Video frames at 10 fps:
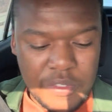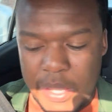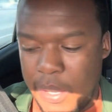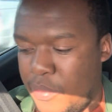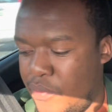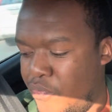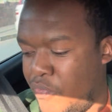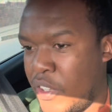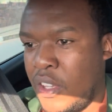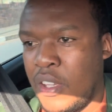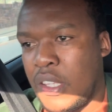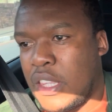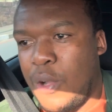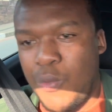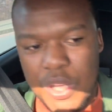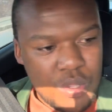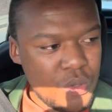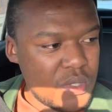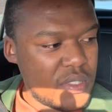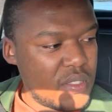them, the
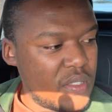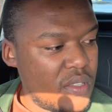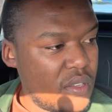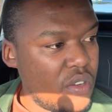windows